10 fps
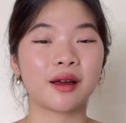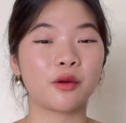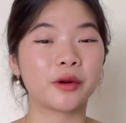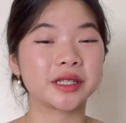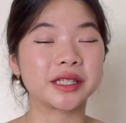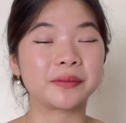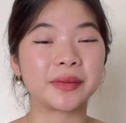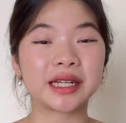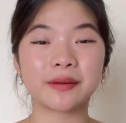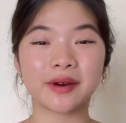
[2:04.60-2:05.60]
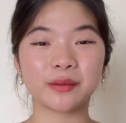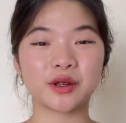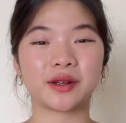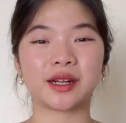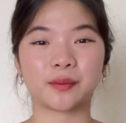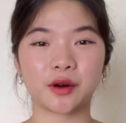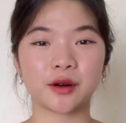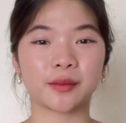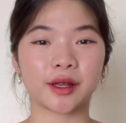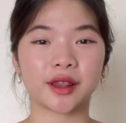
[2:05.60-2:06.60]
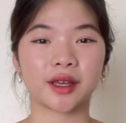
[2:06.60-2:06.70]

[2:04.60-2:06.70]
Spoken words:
what's the minimum you need per month?